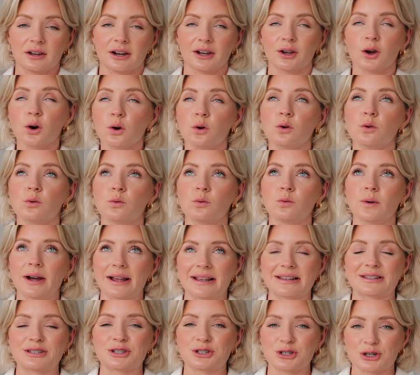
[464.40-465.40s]
I
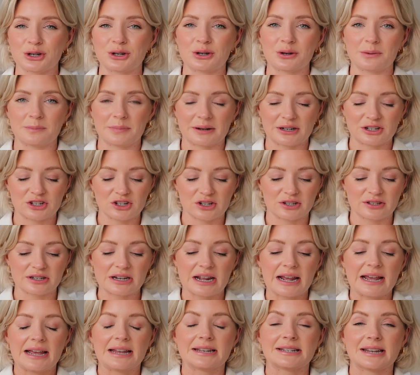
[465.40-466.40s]
always do, but just
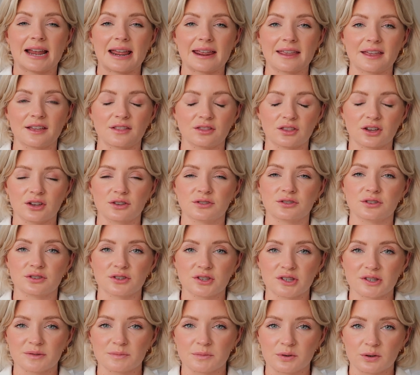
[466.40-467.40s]
taking those
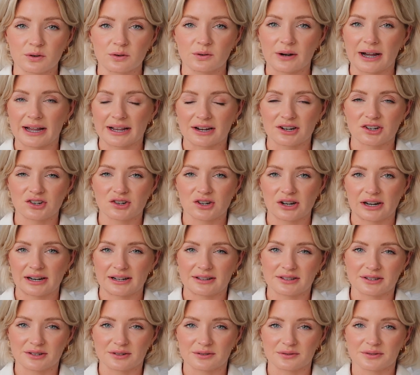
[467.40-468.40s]
small extra
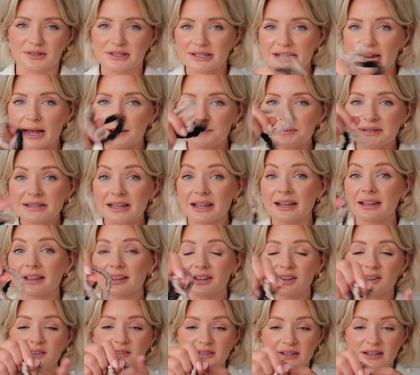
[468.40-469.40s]
little steps,
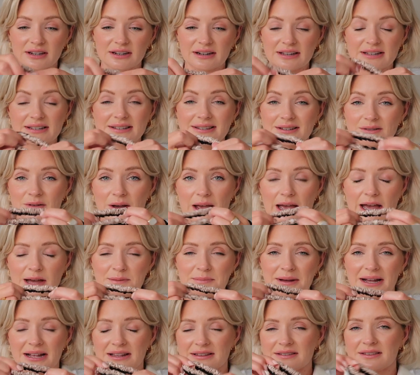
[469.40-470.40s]
like using like silk
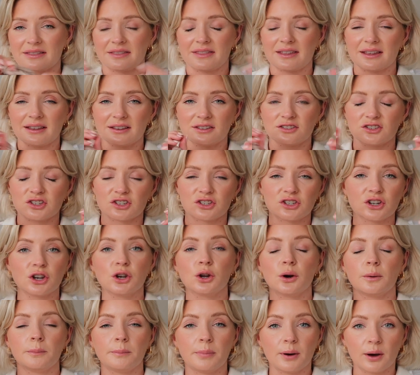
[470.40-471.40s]
hairbands and things, just to
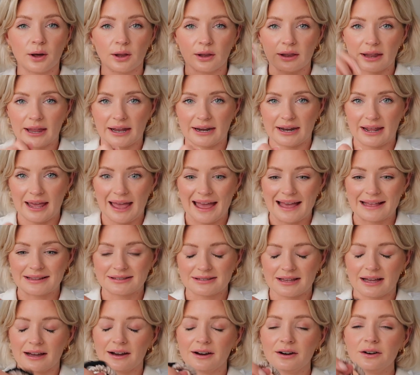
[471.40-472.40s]
not pull any
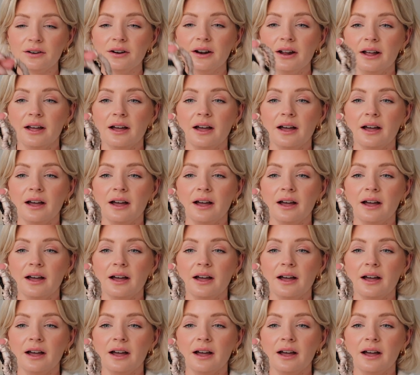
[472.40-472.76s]
hairs out.